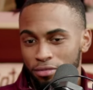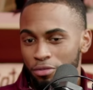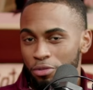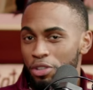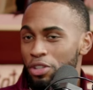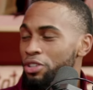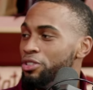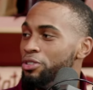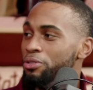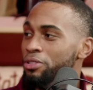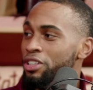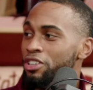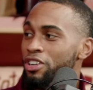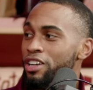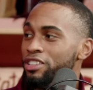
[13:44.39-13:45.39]
We go
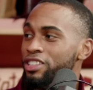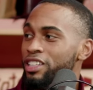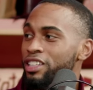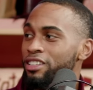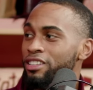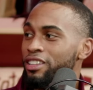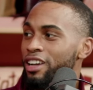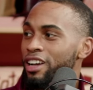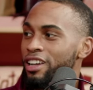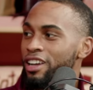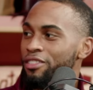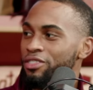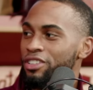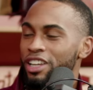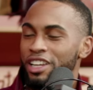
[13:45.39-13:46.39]
out to eat a lot. I
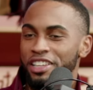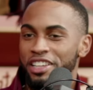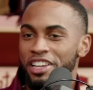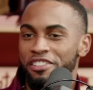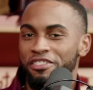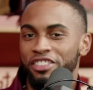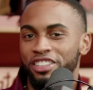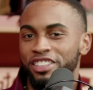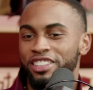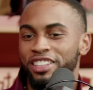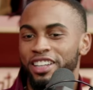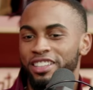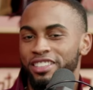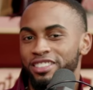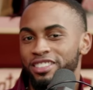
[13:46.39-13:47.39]
feel like every other
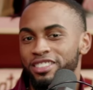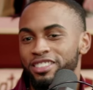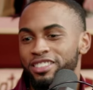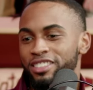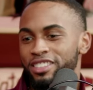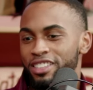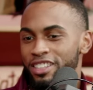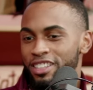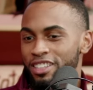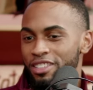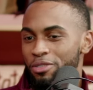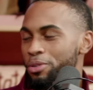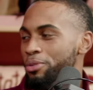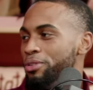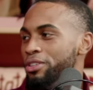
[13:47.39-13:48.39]
day is
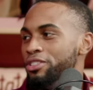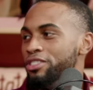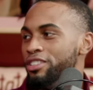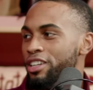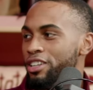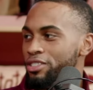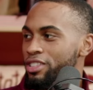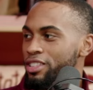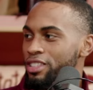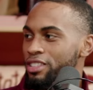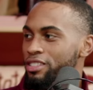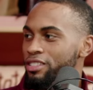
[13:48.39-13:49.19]
where we going out to eat.